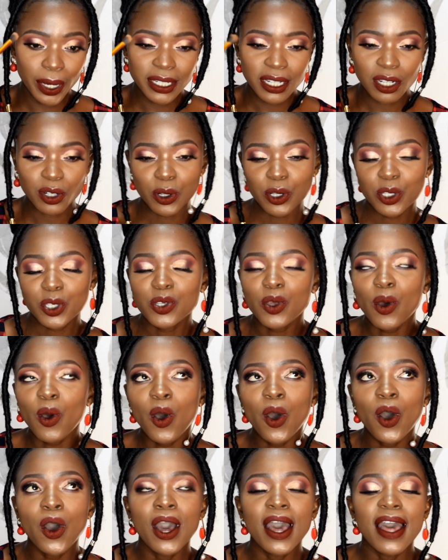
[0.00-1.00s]
and
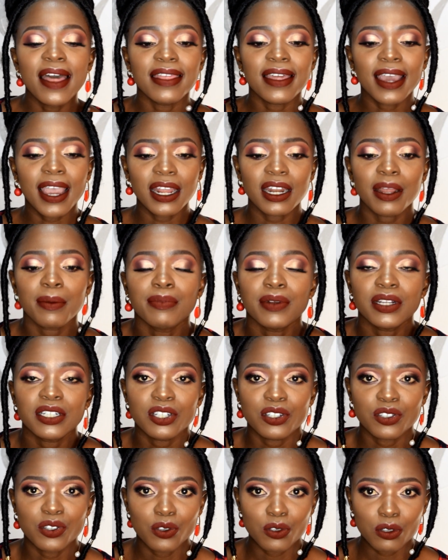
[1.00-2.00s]
also the kind of
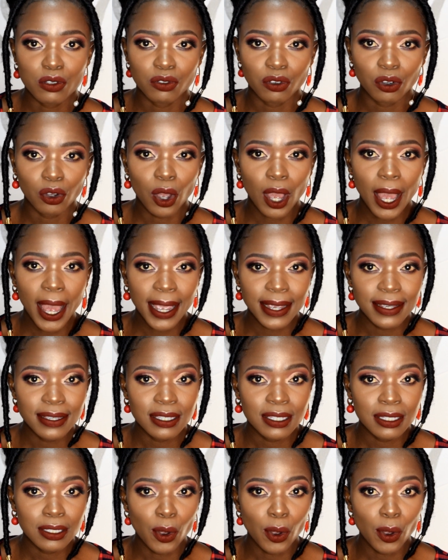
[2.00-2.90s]
brushes you use for your eyes